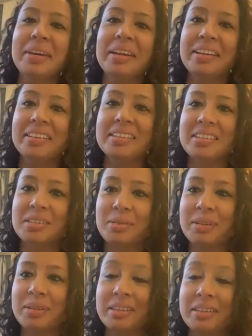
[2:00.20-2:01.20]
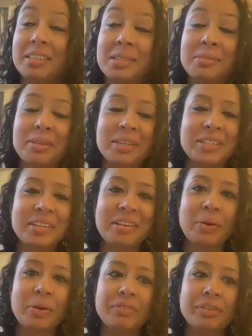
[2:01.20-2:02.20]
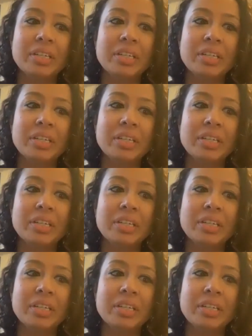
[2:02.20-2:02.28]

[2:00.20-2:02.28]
getting this asked this question quite a few